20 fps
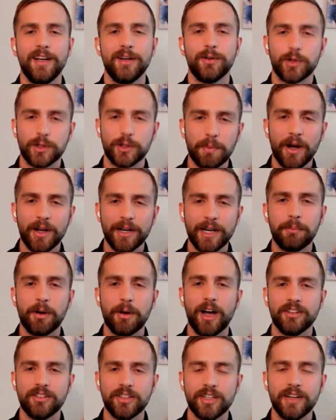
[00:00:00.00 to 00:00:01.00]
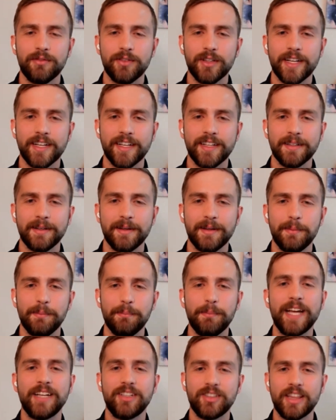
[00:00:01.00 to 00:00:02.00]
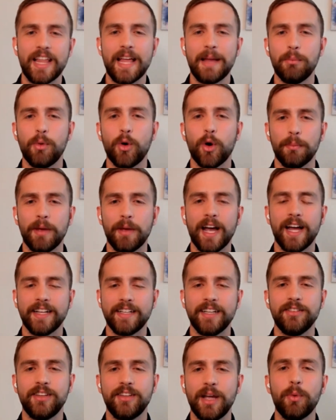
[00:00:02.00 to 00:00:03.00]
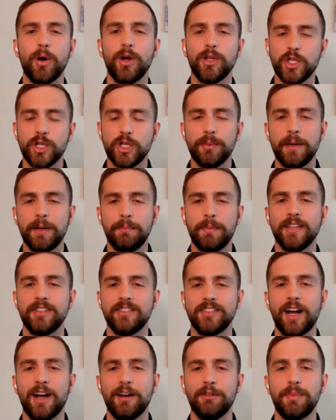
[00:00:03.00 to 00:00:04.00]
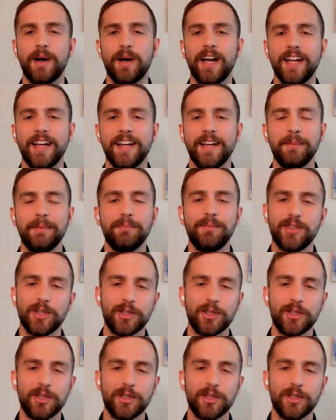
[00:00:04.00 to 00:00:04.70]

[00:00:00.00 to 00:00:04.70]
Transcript: responding positively makes them more mad because they want you to be pissed off by it.